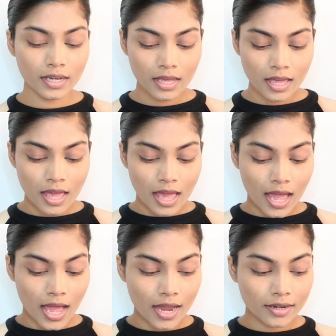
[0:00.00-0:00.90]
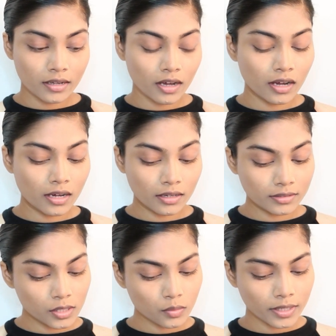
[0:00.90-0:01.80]
one, and
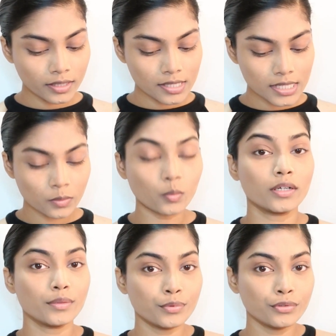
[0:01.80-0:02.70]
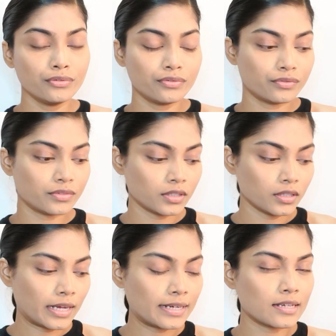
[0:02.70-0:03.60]
this one is waterproof
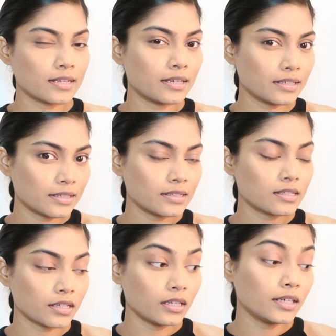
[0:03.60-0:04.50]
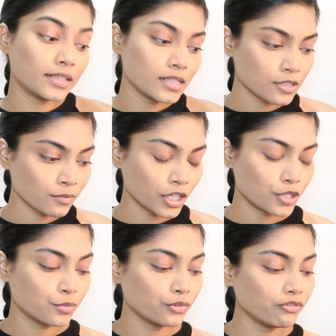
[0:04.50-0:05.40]
and it is a little
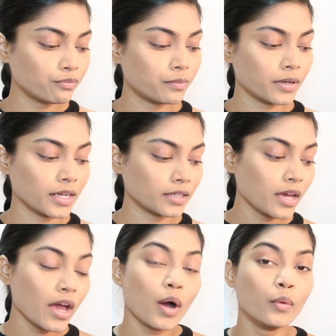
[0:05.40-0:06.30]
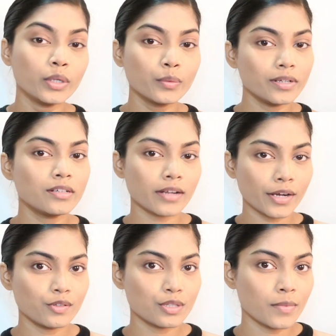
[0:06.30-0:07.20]
smudge proof, but we will
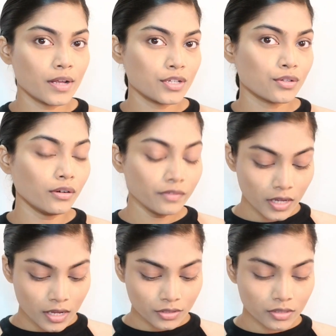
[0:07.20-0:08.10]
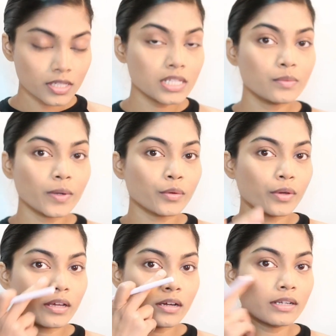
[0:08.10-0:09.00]
try to smudge it off. So since we're
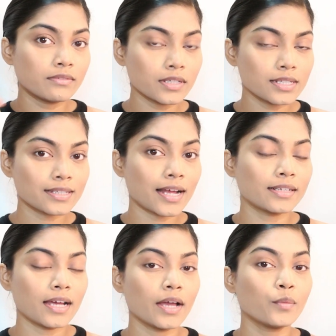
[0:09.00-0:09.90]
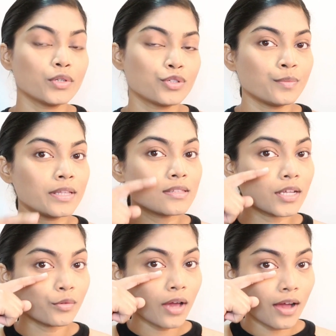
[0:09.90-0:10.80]
doing a reverse cat eye, which means
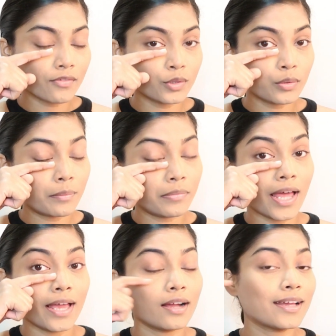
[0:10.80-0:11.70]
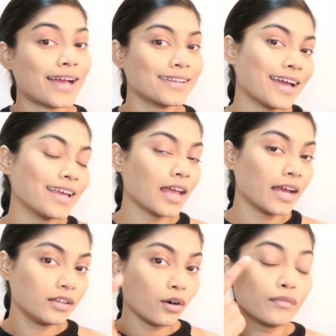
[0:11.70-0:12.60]
that we have to apply a cat
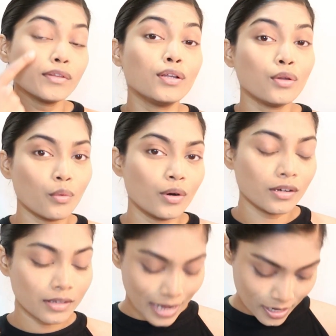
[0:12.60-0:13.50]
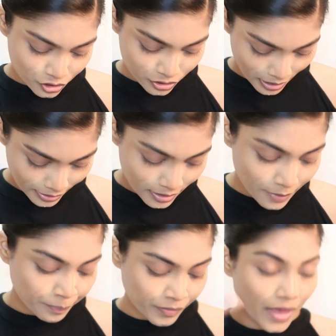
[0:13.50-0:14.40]
eyeliner on the lower lash
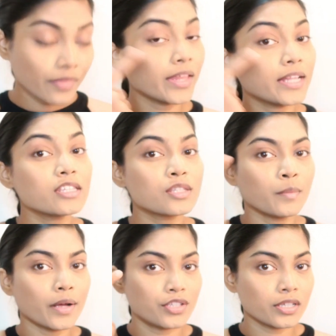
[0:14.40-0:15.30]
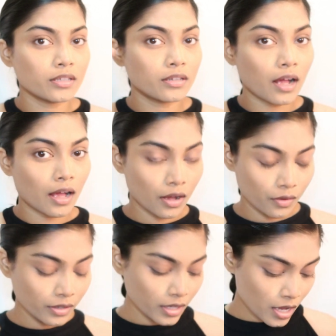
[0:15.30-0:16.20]
line and then smudge it
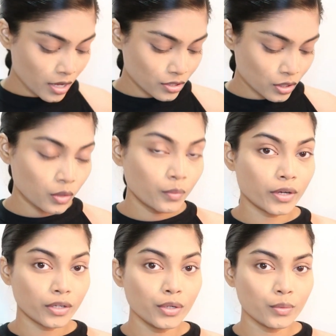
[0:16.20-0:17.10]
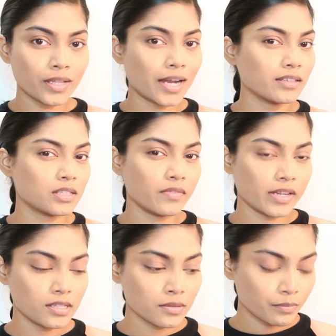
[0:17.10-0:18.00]
out. So we're gonna do that. It's
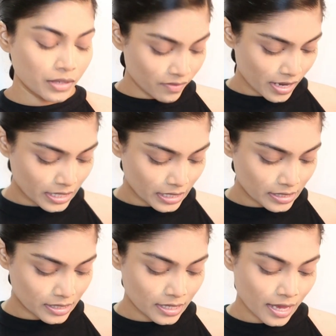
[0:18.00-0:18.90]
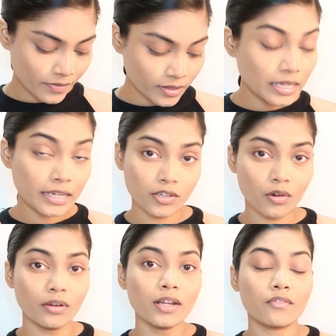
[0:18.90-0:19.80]
very simple, very easy. And then
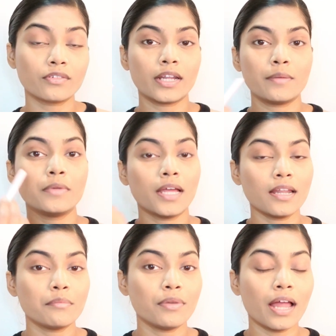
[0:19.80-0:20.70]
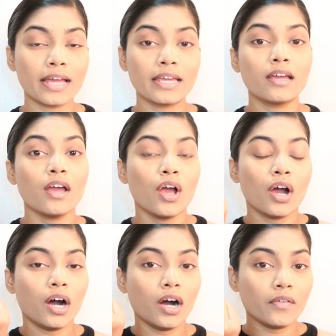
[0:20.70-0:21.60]
later on, after I'm done applying
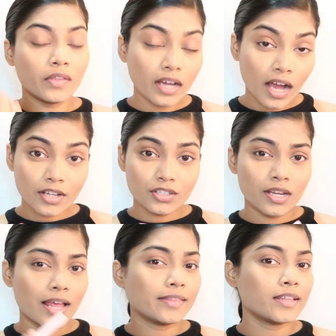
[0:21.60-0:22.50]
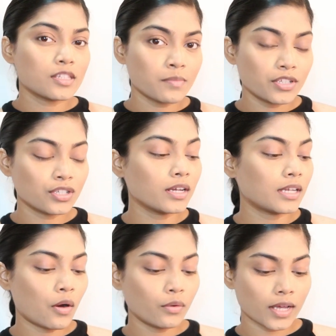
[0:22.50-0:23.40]
the kajal and then smudging
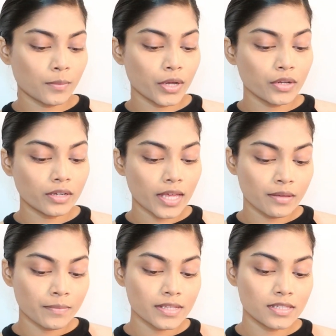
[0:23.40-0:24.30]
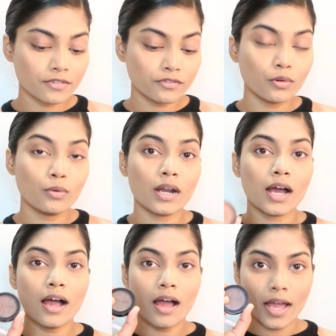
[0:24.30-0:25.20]
it out, I'm going to take my
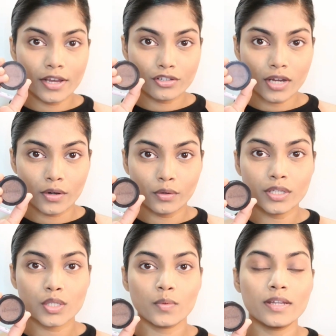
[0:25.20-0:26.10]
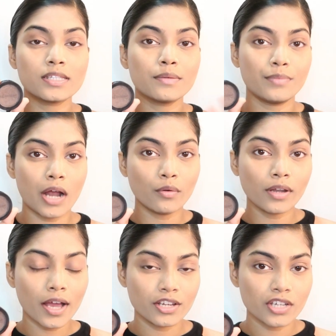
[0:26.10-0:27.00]
Sephora eyeshadow. This one is the
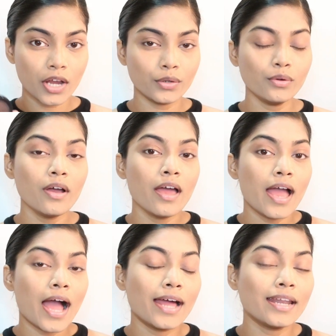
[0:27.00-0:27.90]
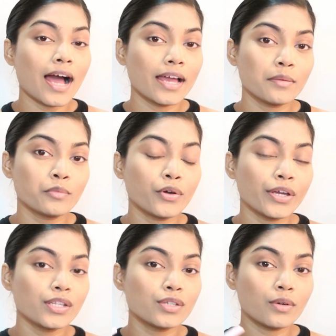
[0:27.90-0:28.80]
brown eyeshadow, and I am
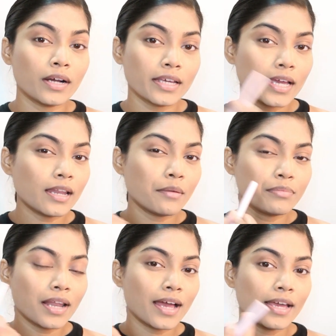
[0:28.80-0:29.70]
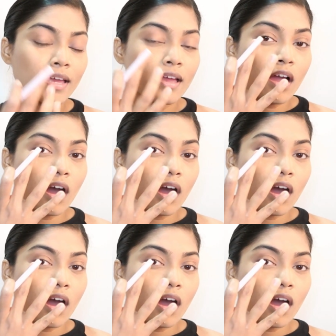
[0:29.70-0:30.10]
going to again apply